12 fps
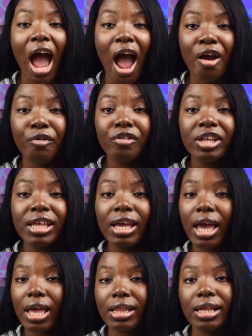i'll read it
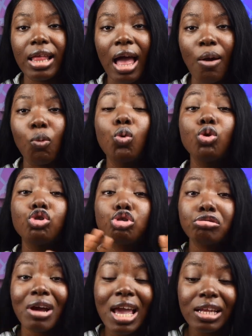and then i will
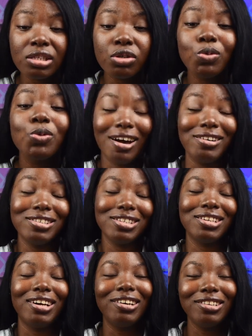try to
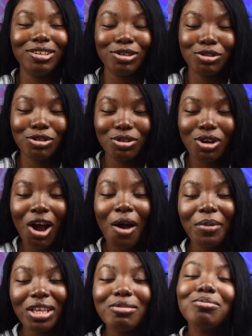answer those
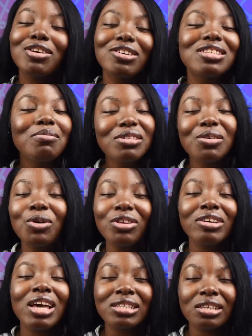comment because sometimes when
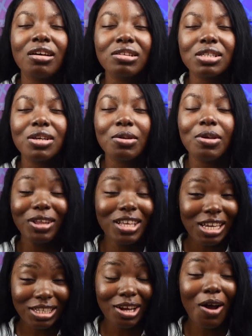you guys answer when you
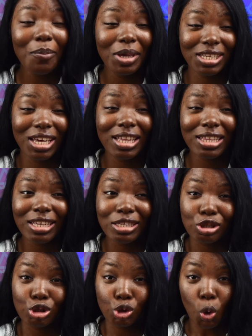guys comment it and then it's
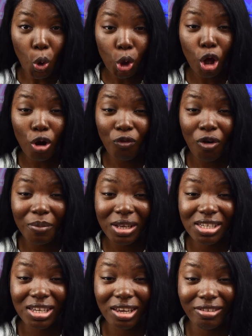so long for me
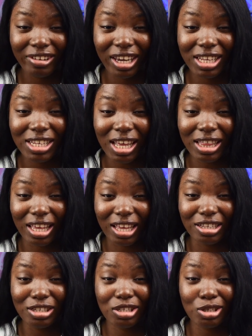to read and
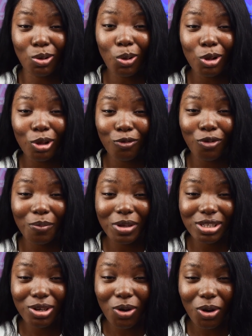then it's so long for me
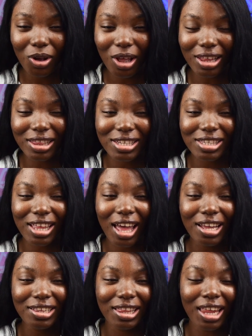to
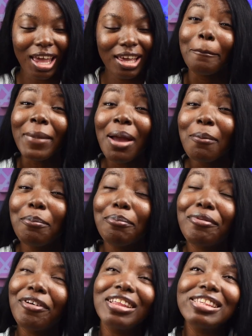understand like my
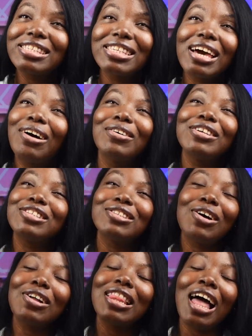brain cell is
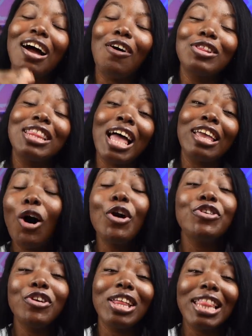not like on that
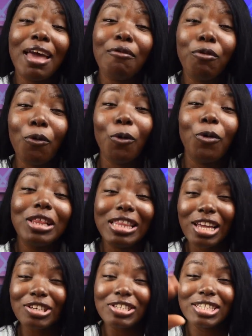on your level
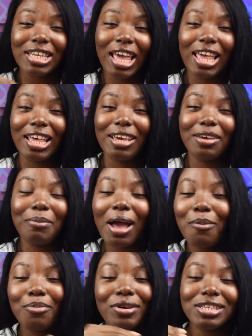let's just say
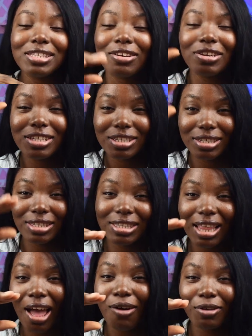my brain cell is
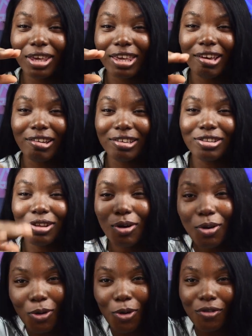down here
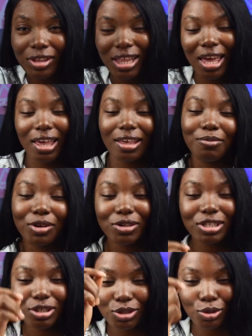don't go over there
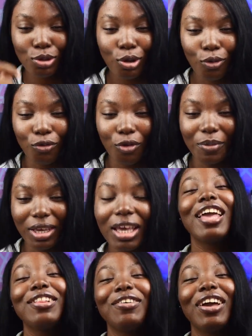because it's too long for me
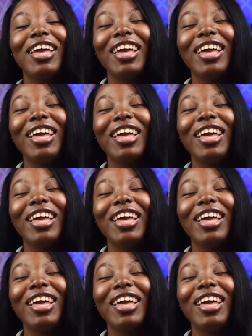anyway